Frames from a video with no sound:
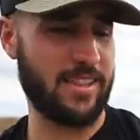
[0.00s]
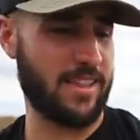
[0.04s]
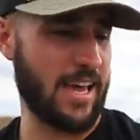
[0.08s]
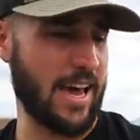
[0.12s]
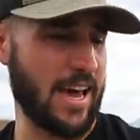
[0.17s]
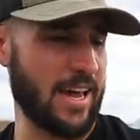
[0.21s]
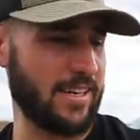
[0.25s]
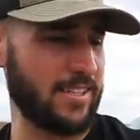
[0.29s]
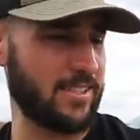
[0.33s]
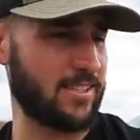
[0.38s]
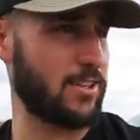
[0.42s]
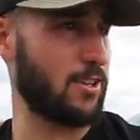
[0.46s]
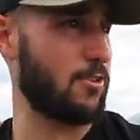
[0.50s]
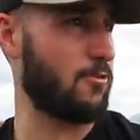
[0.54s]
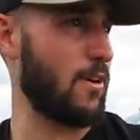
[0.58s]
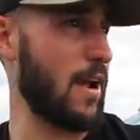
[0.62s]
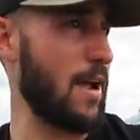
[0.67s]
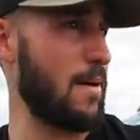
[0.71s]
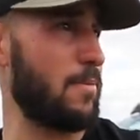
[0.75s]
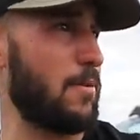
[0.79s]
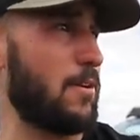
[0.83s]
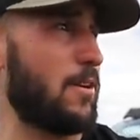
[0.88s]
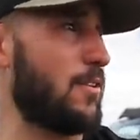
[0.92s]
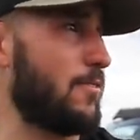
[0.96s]
that is gonna
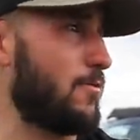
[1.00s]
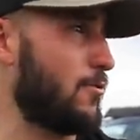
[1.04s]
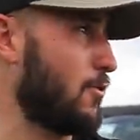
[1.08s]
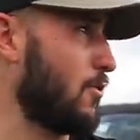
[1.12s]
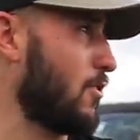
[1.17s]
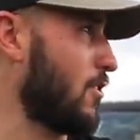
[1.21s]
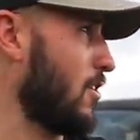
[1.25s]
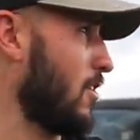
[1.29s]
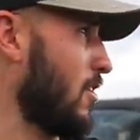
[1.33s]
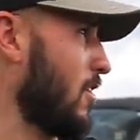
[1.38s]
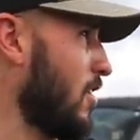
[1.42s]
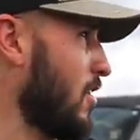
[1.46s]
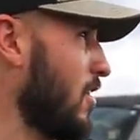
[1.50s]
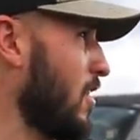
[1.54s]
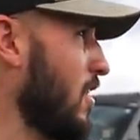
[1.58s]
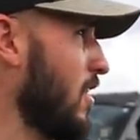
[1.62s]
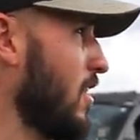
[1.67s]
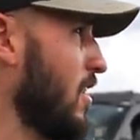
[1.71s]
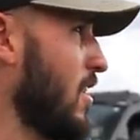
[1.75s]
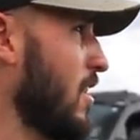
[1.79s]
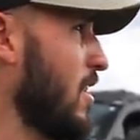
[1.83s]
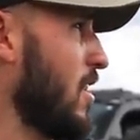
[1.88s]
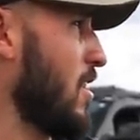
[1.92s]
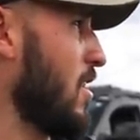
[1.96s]
wrap it up for our
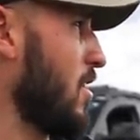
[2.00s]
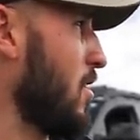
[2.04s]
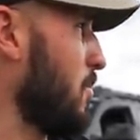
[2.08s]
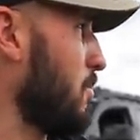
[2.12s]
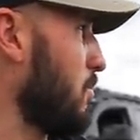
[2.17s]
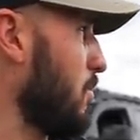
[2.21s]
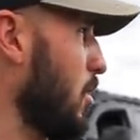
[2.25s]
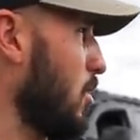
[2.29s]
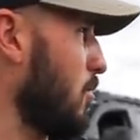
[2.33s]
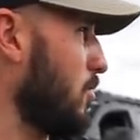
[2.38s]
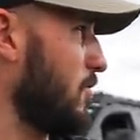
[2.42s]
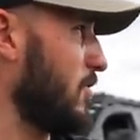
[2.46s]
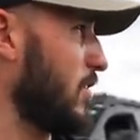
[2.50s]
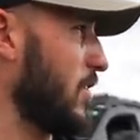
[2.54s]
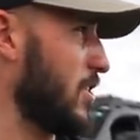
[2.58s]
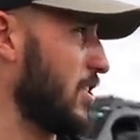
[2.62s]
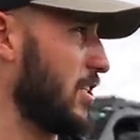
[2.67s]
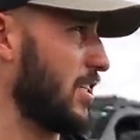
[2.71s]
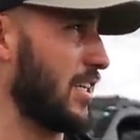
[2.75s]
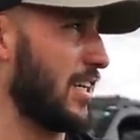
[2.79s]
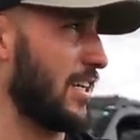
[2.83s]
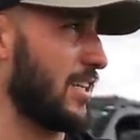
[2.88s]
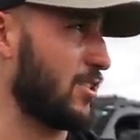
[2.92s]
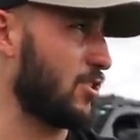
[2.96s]
bow
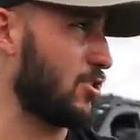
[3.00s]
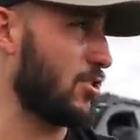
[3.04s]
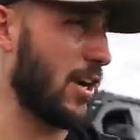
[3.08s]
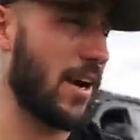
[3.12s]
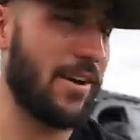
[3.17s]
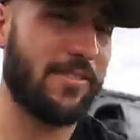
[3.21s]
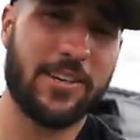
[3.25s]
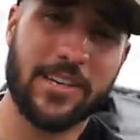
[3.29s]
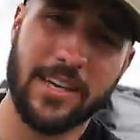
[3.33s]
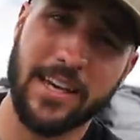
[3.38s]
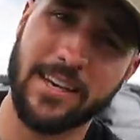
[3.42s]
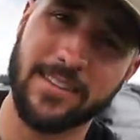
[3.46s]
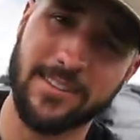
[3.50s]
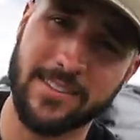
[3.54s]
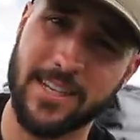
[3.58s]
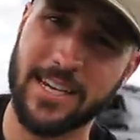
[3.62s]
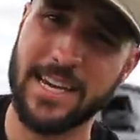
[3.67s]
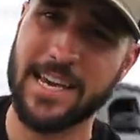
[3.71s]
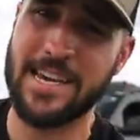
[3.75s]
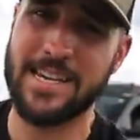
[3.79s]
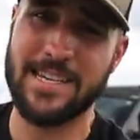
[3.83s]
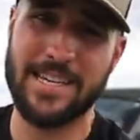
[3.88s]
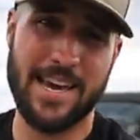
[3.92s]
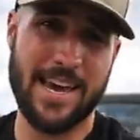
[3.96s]
fishing
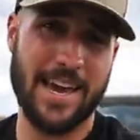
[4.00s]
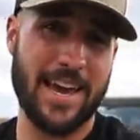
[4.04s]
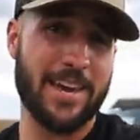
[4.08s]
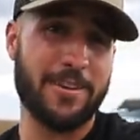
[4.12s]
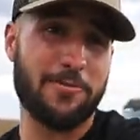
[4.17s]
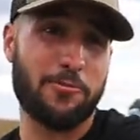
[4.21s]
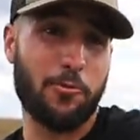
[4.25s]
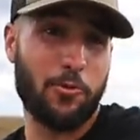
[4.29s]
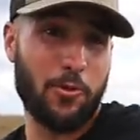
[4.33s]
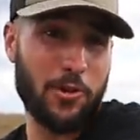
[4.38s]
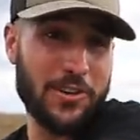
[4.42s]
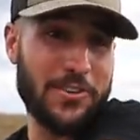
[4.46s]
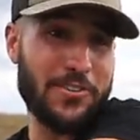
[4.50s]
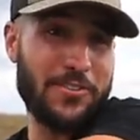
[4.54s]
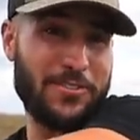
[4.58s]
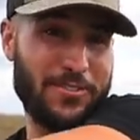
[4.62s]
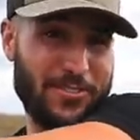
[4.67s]
extravaganza, aka one